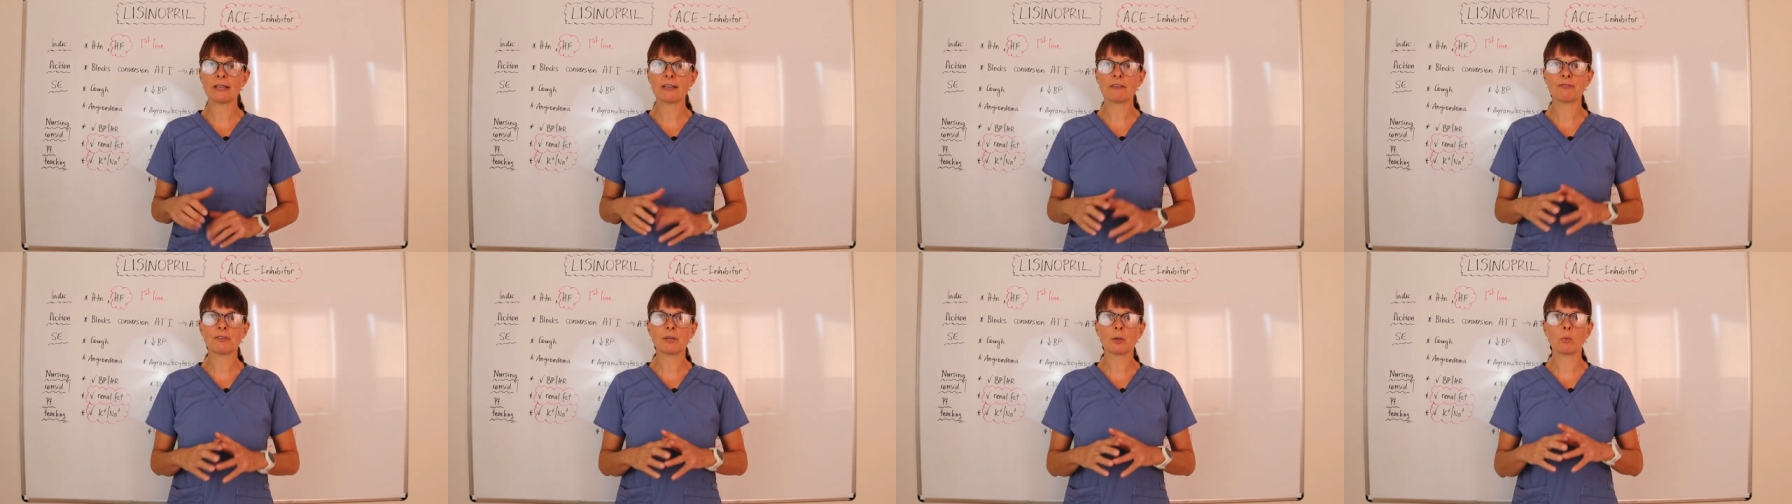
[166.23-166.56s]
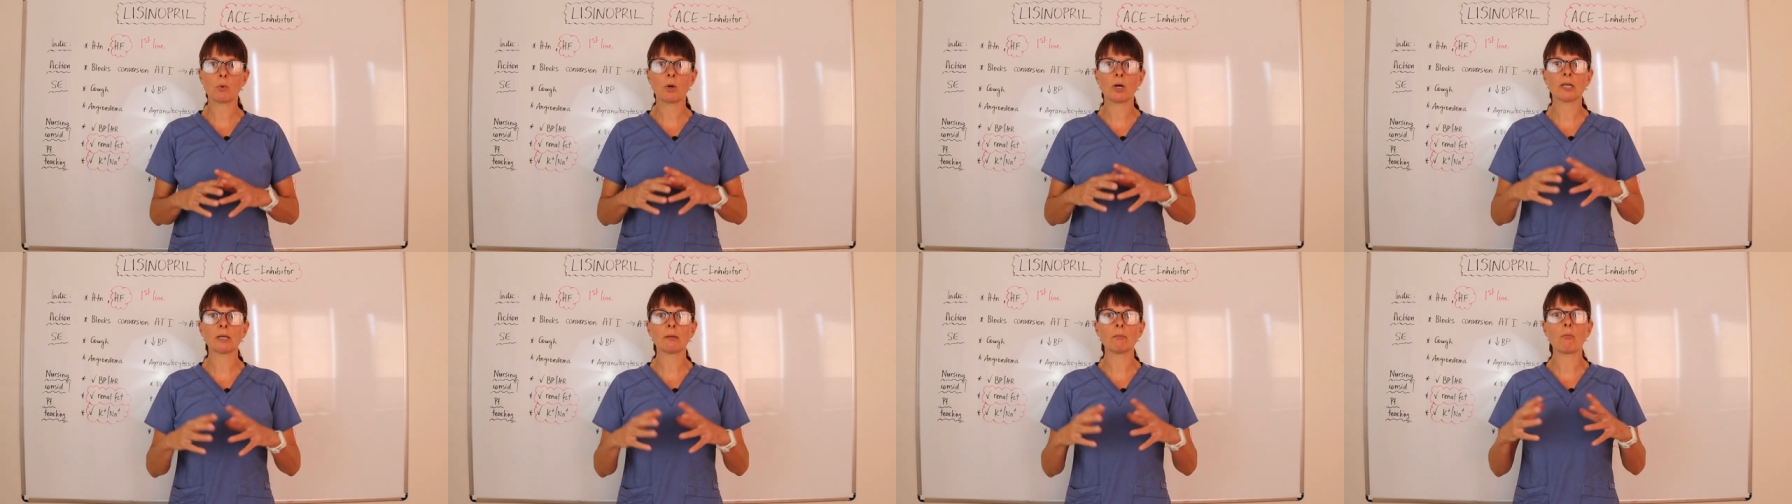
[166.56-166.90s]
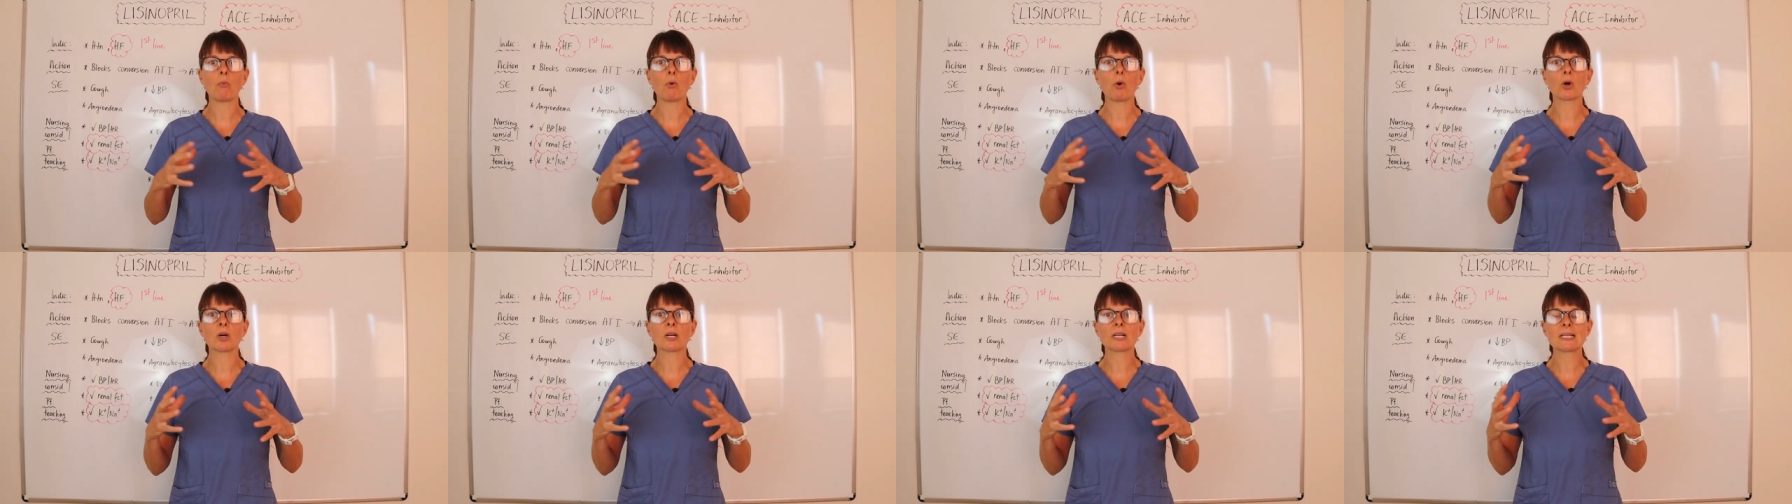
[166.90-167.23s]
If you want
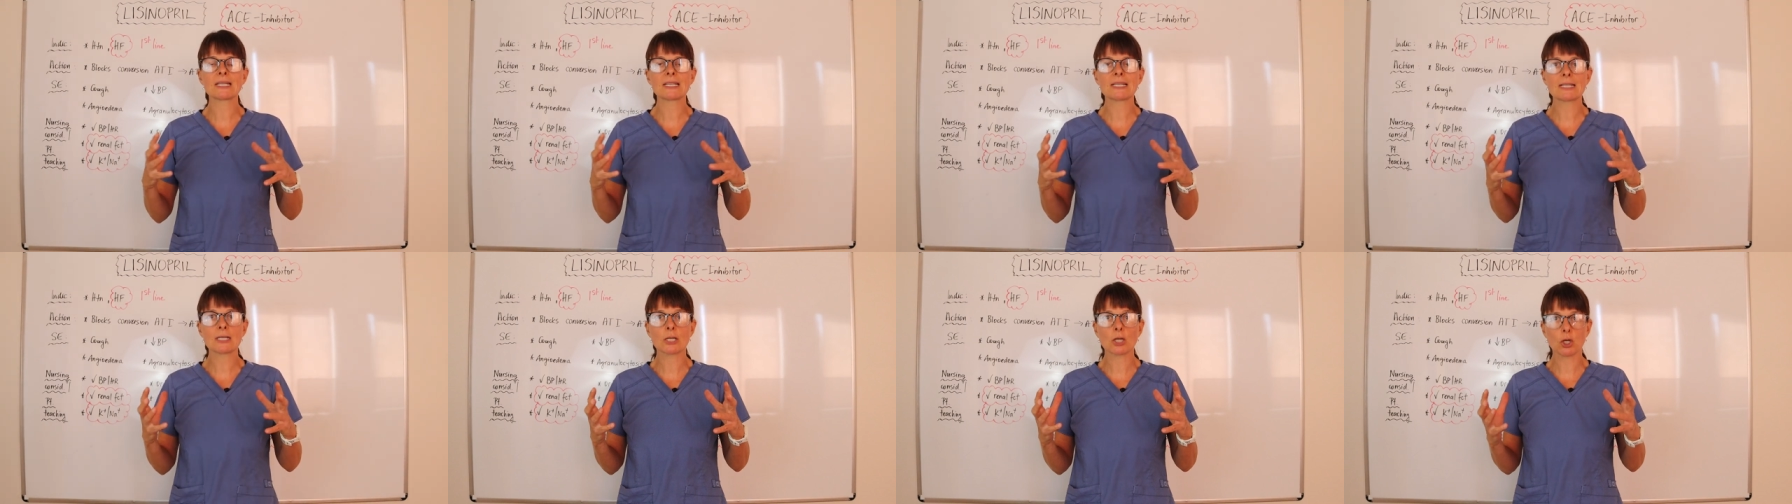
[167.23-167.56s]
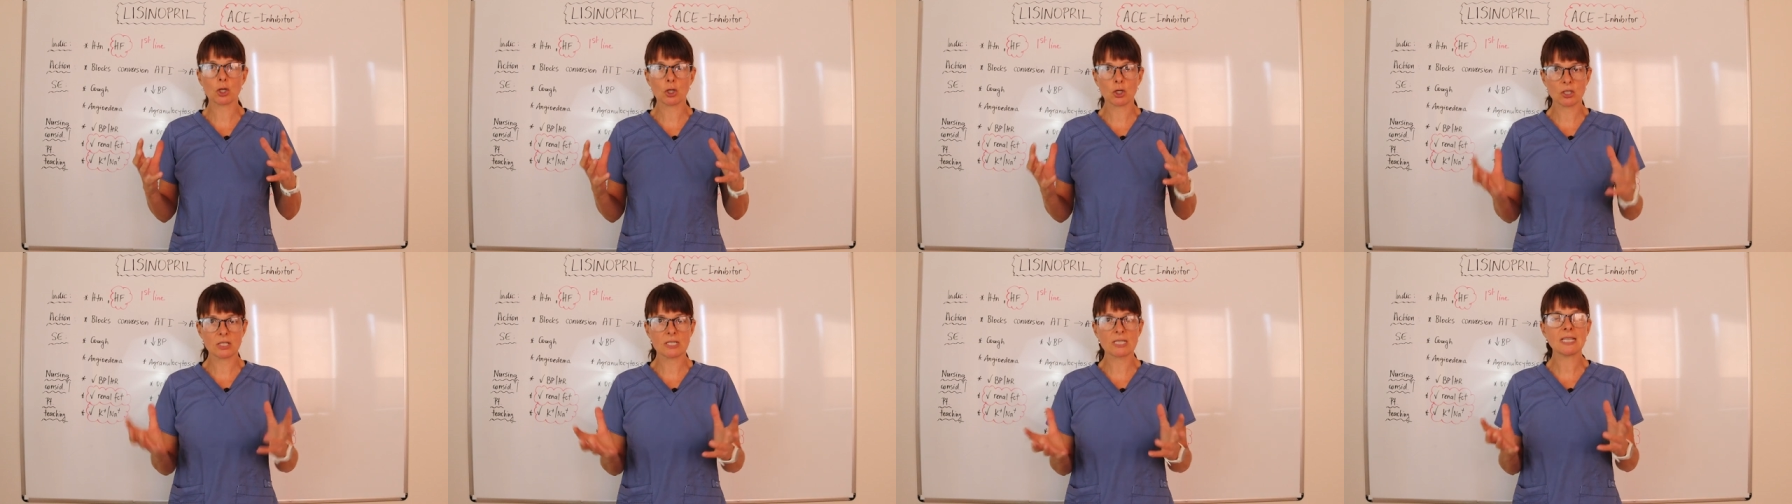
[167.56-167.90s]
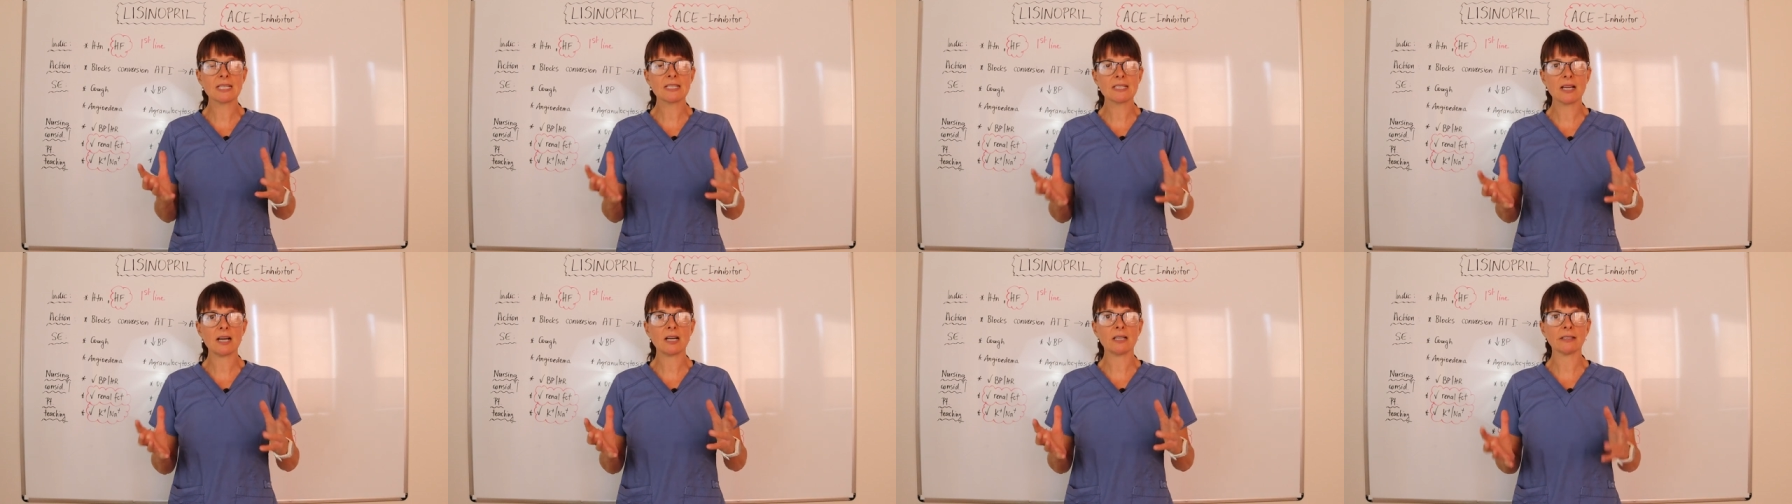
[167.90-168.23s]
more
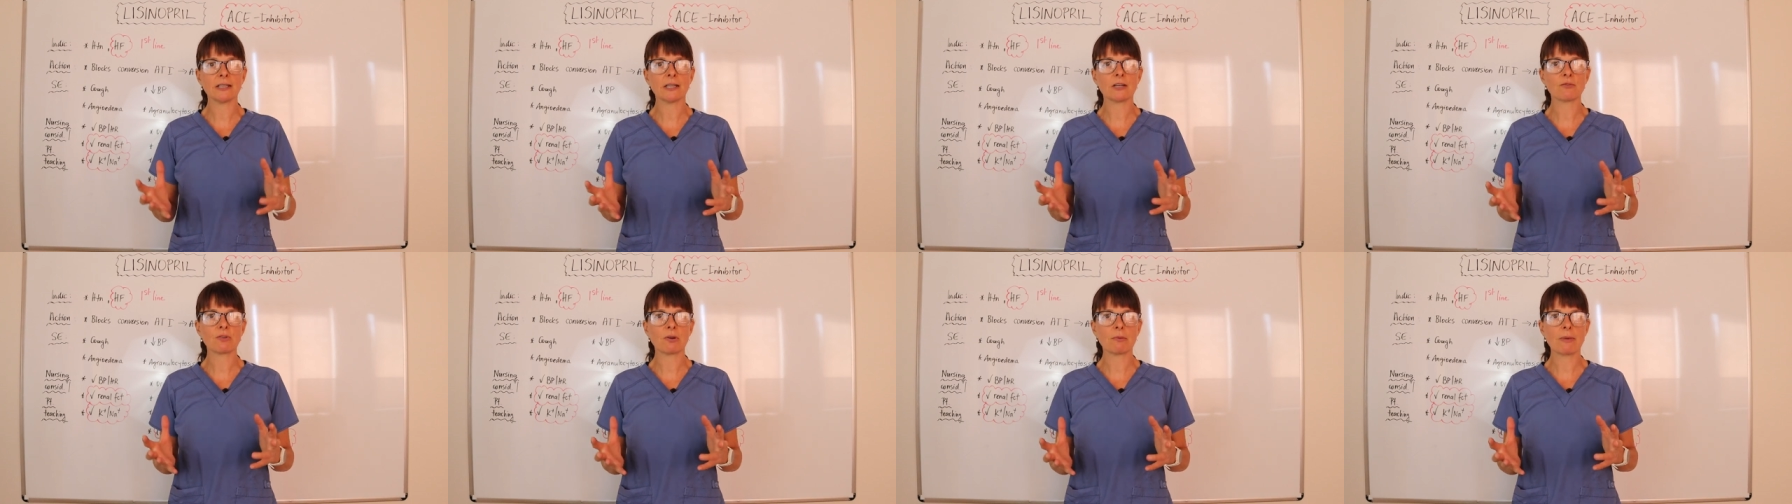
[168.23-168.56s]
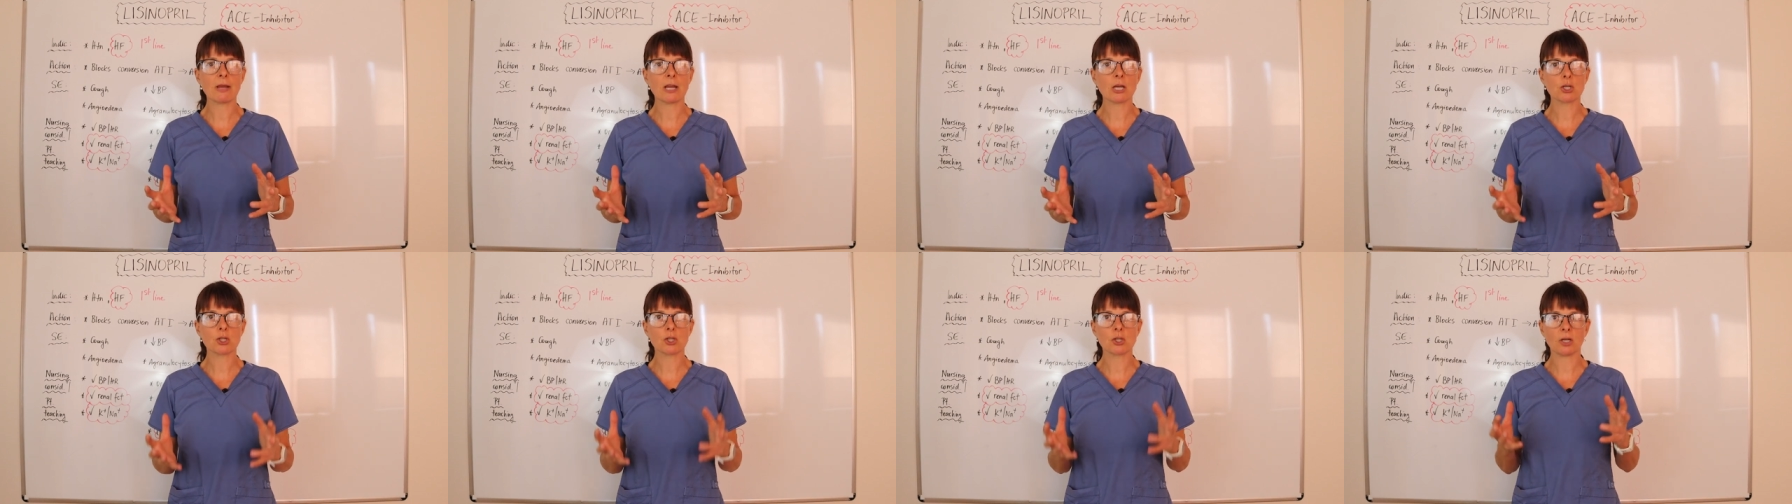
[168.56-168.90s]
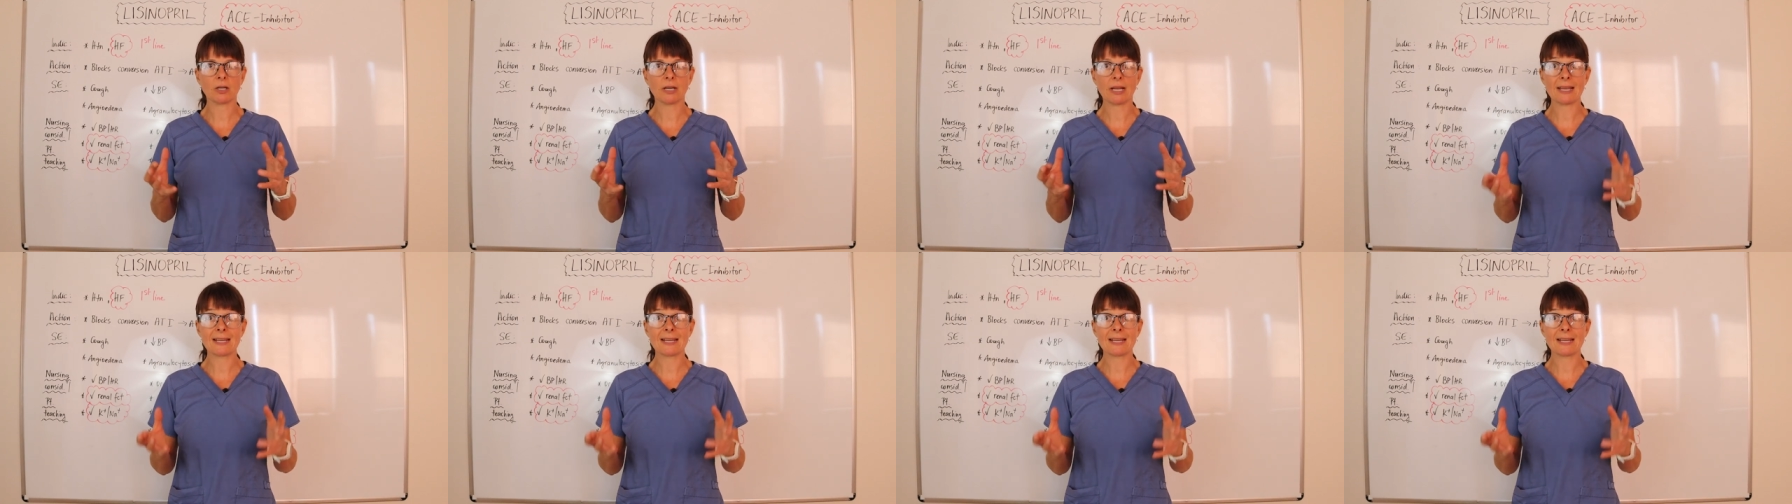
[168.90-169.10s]
detailed information on